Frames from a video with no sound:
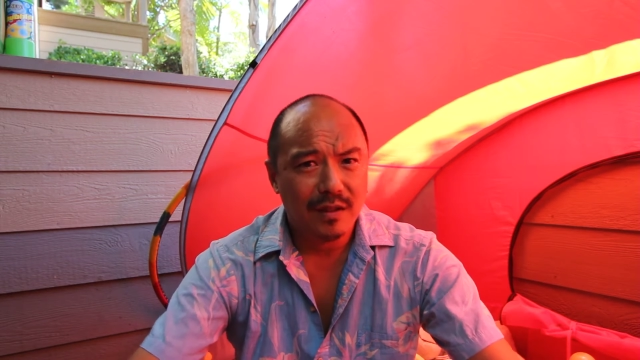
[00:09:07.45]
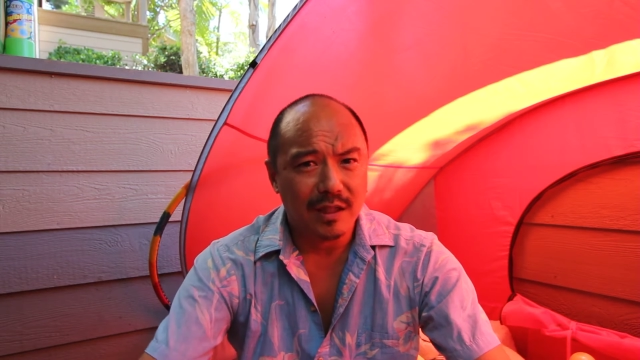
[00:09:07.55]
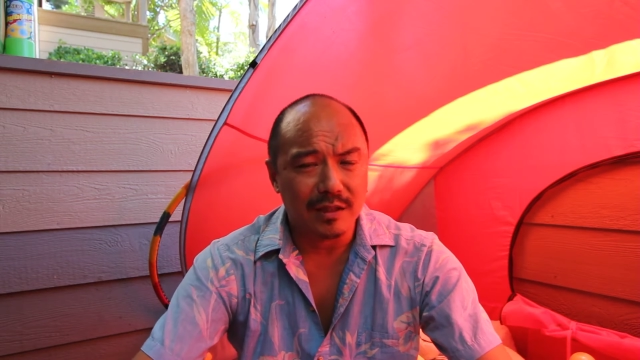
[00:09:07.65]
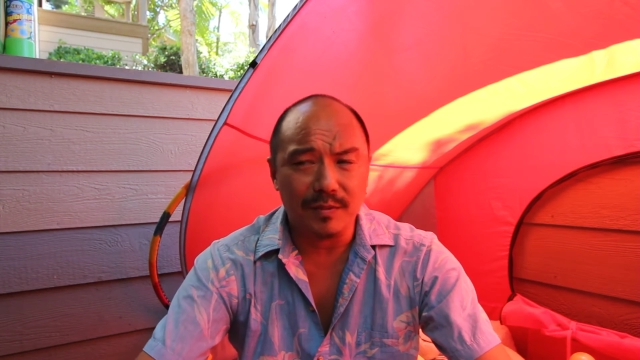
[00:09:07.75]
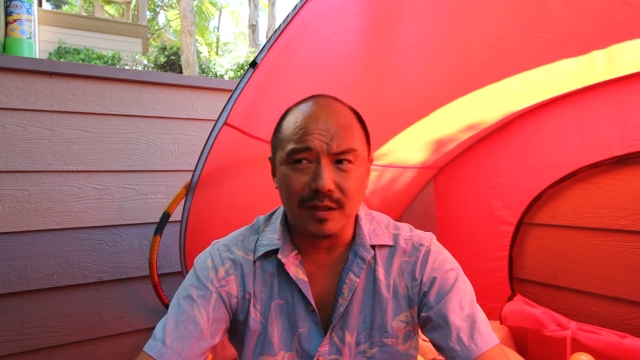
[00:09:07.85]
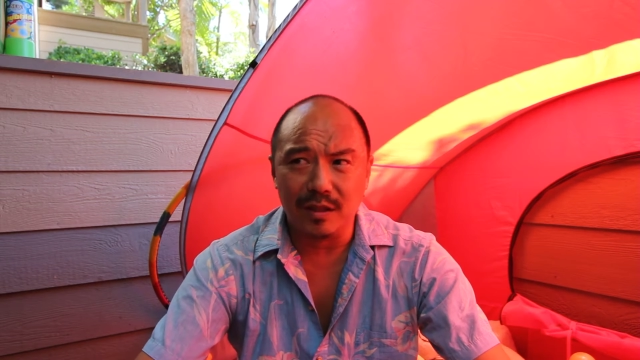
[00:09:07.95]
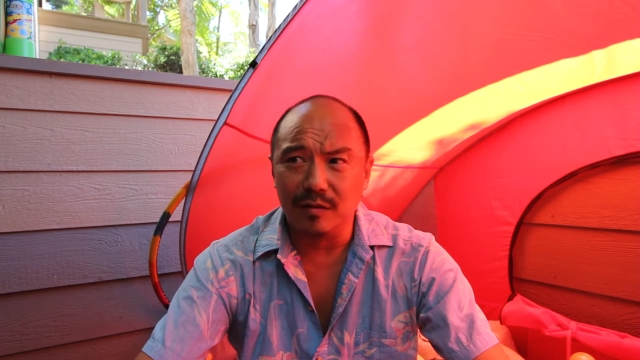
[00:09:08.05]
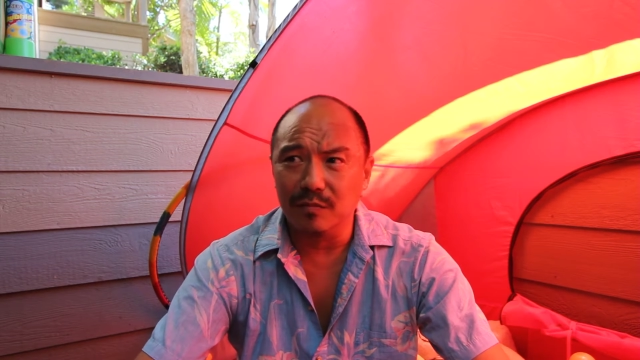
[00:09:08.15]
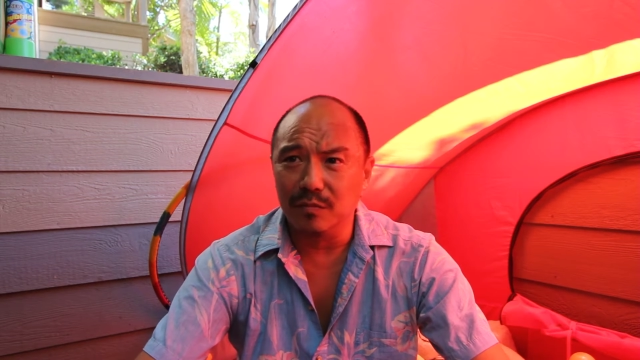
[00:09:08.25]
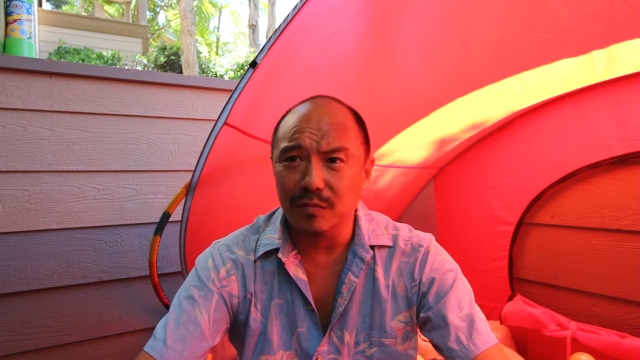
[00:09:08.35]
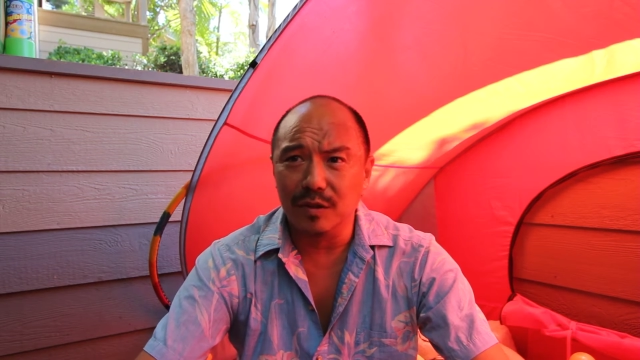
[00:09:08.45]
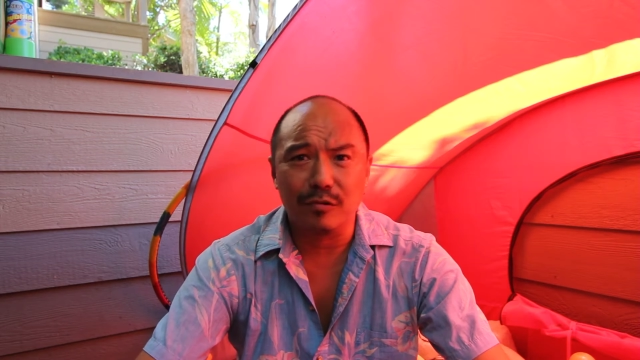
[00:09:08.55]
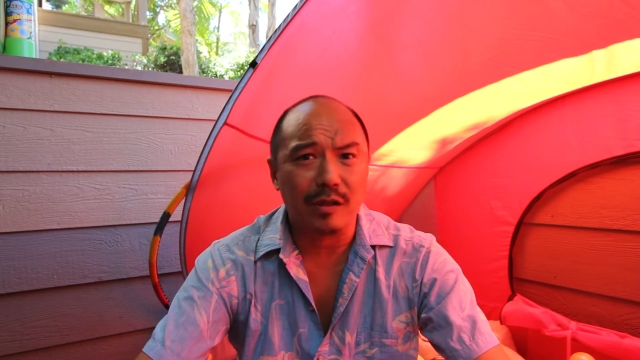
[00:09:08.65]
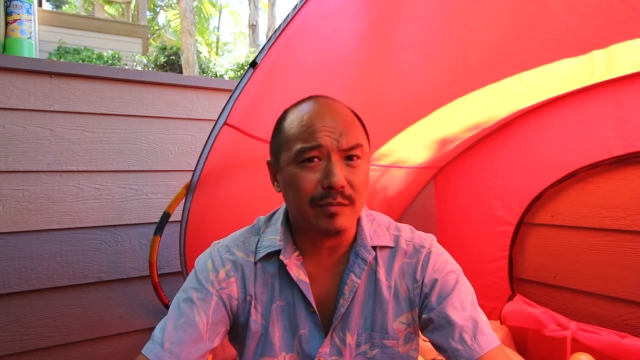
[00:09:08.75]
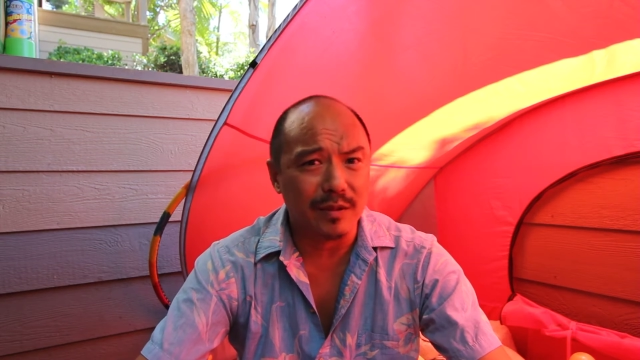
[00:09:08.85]
has become
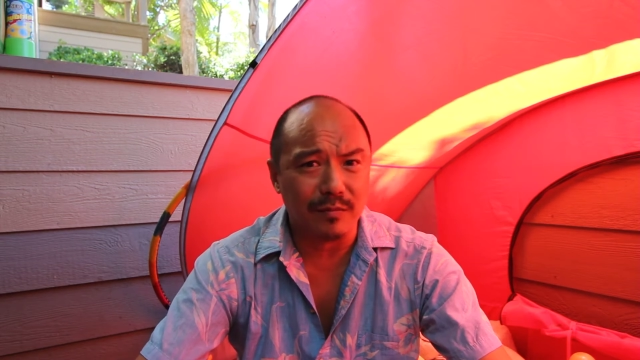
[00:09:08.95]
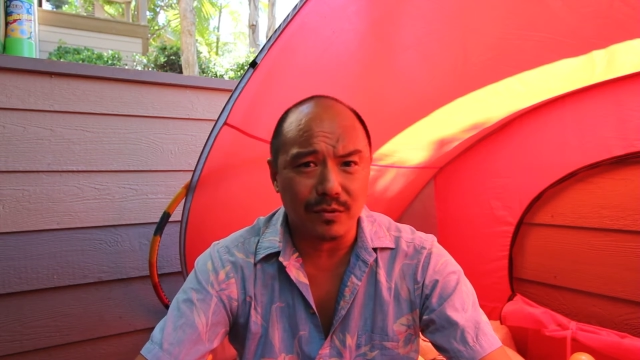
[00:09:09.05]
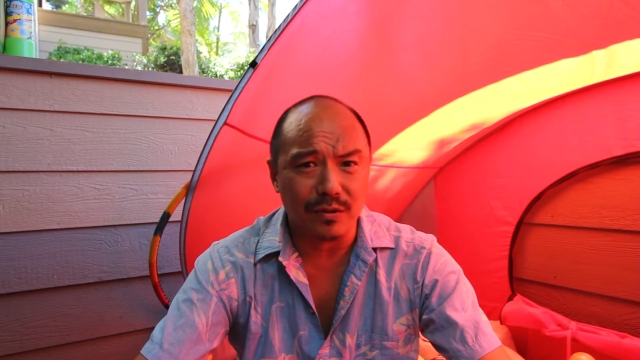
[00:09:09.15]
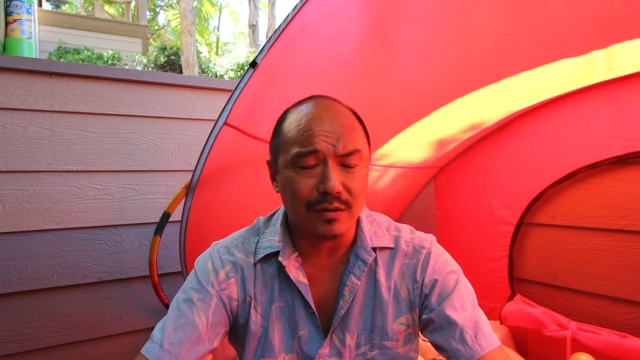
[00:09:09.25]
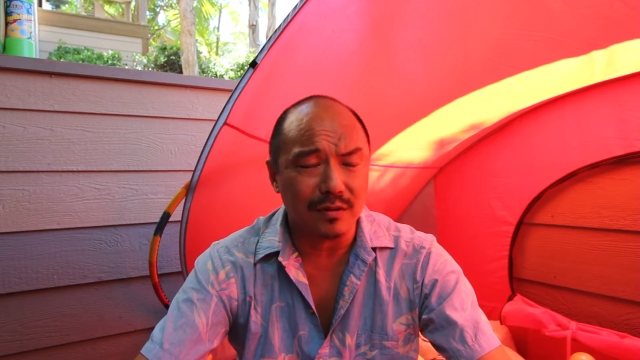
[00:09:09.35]
incredibly important.